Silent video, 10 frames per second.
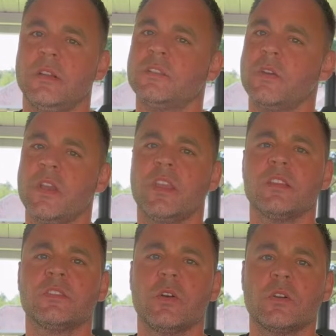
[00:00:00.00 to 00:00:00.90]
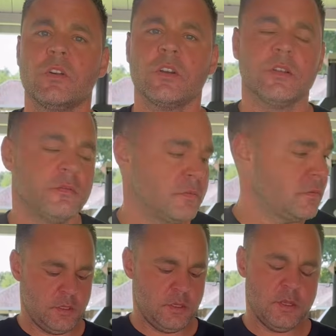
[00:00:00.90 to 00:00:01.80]
Let's go ahead and get started cooking.
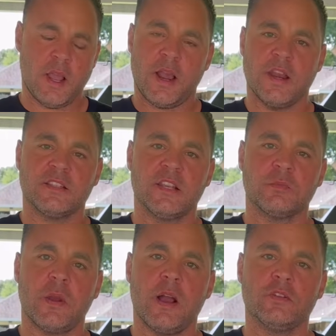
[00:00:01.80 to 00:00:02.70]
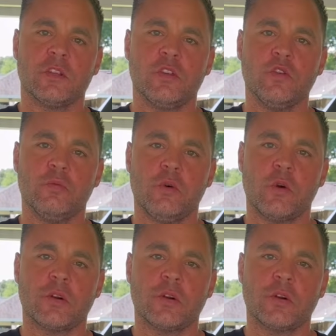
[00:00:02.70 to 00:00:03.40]
I got the 6 pounds of cubed pork